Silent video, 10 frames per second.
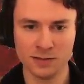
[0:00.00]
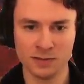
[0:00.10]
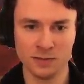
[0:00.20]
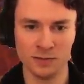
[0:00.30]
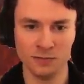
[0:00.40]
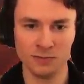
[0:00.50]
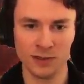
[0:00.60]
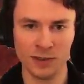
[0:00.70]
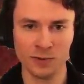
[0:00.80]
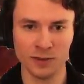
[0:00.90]
Ooh,
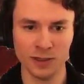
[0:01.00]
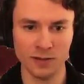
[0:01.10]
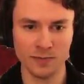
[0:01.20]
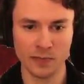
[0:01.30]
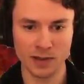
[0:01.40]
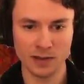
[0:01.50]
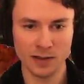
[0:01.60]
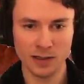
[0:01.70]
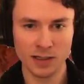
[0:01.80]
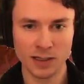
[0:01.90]
thought he would run.
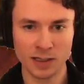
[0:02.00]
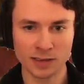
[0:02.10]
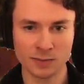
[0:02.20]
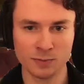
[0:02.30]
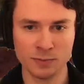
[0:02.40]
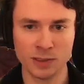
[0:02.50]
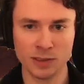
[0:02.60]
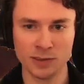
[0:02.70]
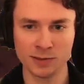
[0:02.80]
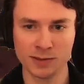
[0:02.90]
That's
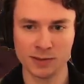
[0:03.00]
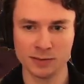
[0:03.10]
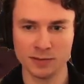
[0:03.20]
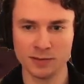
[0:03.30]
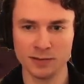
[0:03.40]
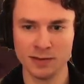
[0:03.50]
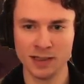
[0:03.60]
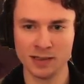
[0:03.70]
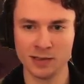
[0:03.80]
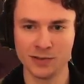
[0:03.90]
close.
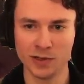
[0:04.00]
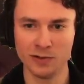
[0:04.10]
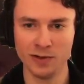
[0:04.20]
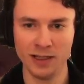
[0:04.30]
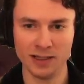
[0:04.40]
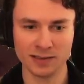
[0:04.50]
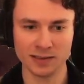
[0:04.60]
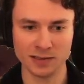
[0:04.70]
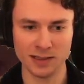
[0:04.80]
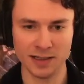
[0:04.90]
That little drone he has
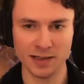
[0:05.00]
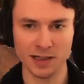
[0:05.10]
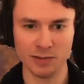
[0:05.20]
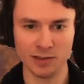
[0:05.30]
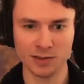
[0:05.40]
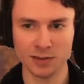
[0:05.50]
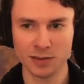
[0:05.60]
does a lot of damage.